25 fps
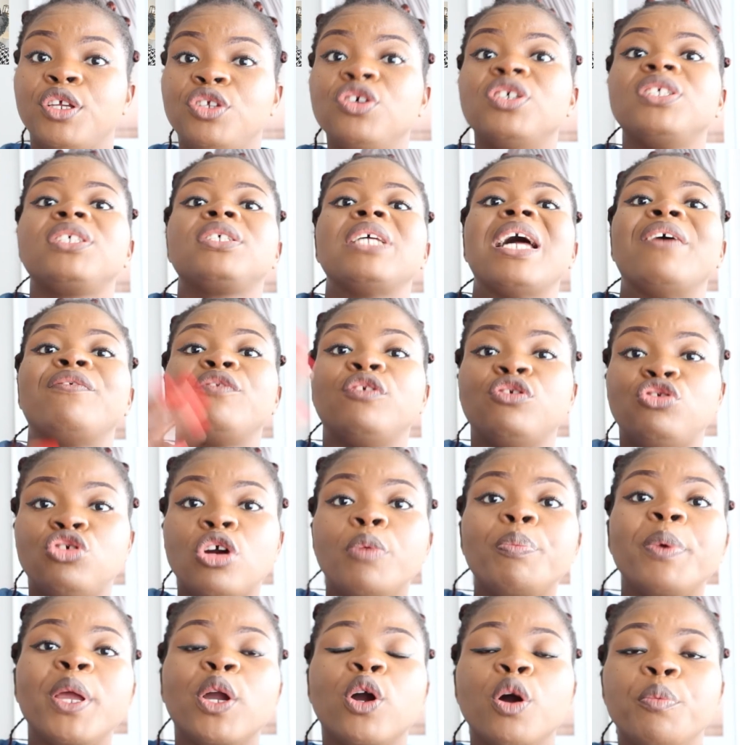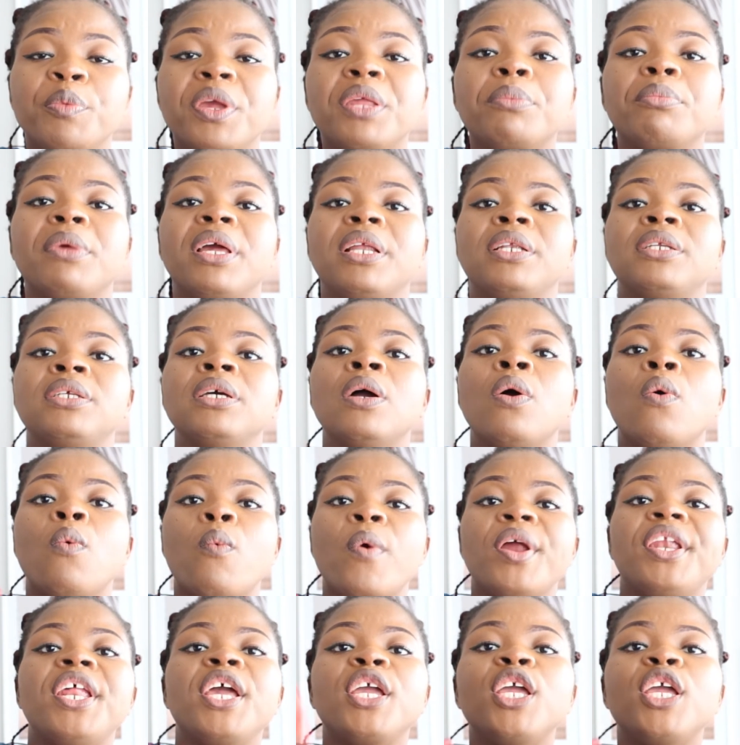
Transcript: You just have to drop a commitment. When